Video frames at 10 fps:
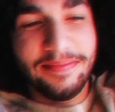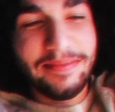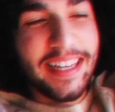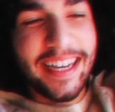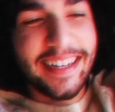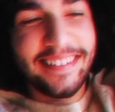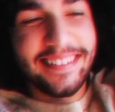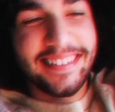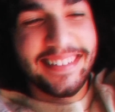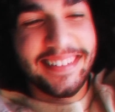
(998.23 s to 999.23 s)
But yeah, it
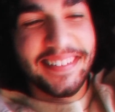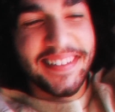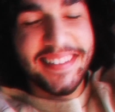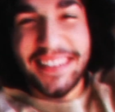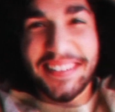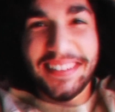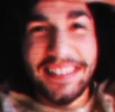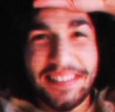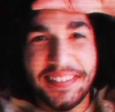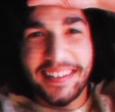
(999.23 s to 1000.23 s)
was just
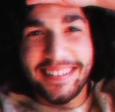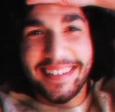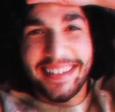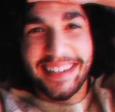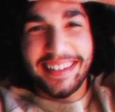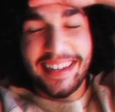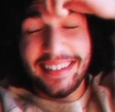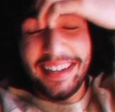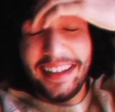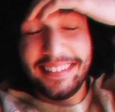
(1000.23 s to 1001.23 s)
really fun. Like,
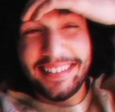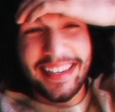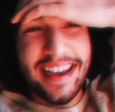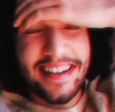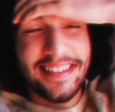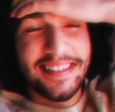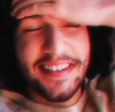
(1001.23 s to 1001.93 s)
I'd gotten scared, so I